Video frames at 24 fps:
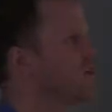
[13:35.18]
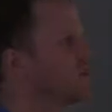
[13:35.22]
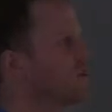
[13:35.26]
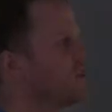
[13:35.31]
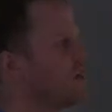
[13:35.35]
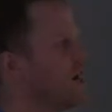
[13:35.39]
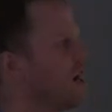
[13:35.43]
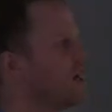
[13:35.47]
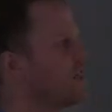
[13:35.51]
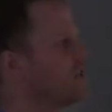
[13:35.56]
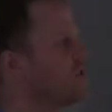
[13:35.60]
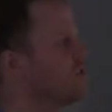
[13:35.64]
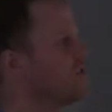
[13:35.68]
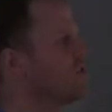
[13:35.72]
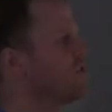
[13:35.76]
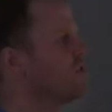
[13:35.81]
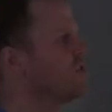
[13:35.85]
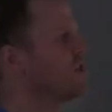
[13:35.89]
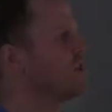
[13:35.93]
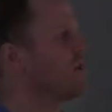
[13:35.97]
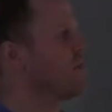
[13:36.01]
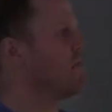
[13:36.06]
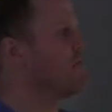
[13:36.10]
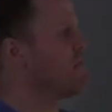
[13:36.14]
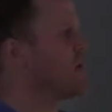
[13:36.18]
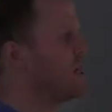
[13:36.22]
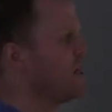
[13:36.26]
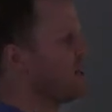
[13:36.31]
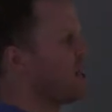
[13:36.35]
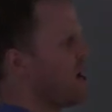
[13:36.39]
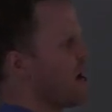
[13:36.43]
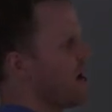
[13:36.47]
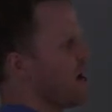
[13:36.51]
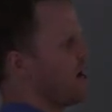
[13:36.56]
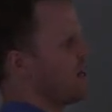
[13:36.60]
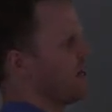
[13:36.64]
Sine starts at the
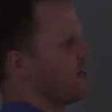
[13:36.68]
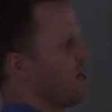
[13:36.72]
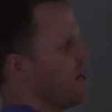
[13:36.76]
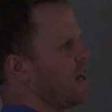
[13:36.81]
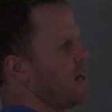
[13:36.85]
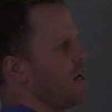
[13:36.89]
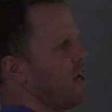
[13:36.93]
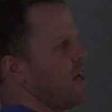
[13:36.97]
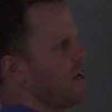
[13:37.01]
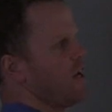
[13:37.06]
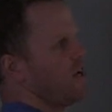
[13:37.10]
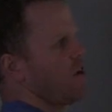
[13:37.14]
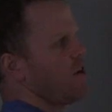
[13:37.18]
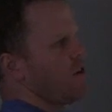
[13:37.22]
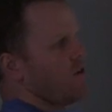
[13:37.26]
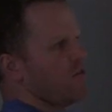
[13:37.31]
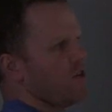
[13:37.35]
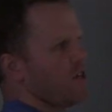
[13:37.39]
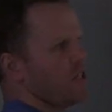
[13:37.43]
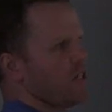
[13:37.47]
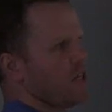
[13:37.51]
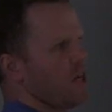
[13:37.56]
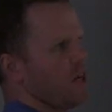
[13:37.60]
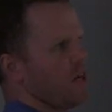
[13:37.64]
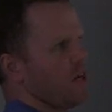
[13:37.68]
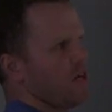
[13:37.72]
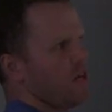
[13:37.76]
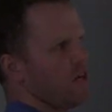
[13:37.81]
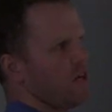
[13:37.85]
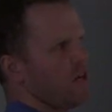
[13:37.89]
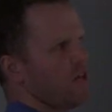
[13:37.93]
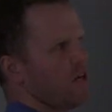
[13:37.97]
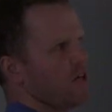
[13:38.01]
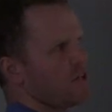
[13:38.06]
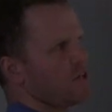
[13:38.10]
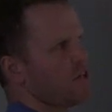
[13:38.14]
midline and
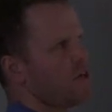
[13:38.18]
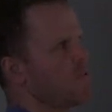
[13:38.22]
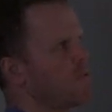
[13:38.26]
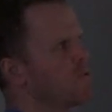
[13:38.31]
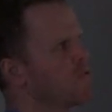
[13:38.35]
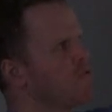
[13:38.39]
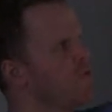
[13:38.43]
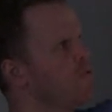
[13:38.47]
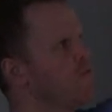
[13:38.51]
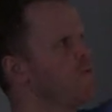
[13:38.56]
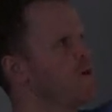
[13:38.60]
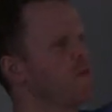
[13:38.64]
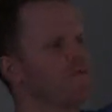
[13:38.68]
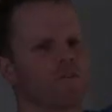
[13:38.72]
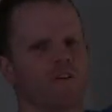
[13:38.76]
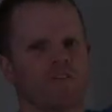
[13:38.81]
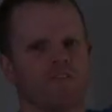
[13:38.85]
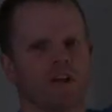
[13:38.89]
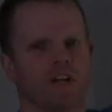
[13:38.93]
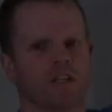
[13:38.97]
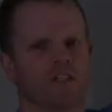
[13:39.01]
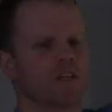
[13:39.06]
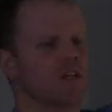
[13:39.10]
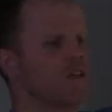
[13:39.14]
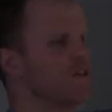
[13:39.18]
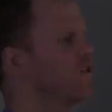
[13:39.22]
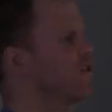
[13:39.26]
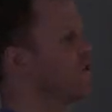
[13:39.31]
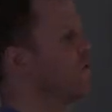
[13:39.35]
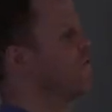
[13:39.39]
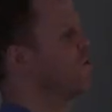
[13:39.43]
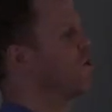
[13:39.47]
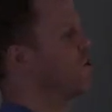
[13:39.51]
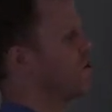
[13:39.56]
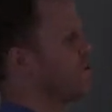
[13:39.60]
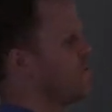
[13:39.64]
increasing, except we've been reflected, so
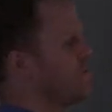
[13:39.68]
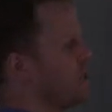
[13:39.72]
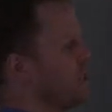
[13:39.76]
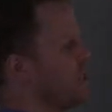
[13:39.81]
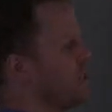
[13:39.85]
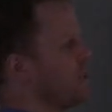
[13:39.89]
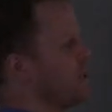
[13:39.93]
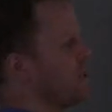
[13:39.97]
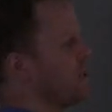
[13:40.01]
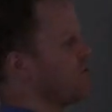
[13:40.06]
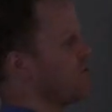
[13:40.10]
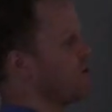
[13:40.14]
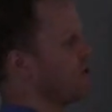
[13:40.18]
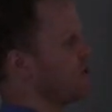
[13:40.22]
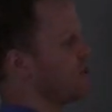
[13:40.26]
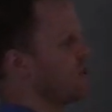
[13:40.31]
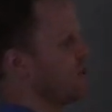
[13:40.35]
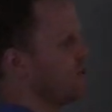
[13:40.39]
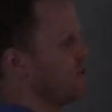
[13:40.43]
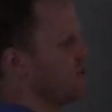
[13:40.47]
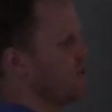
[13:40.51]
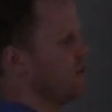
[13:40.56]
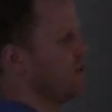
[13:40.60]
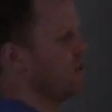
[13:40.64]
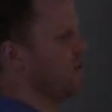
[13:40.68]
we should be decreasing.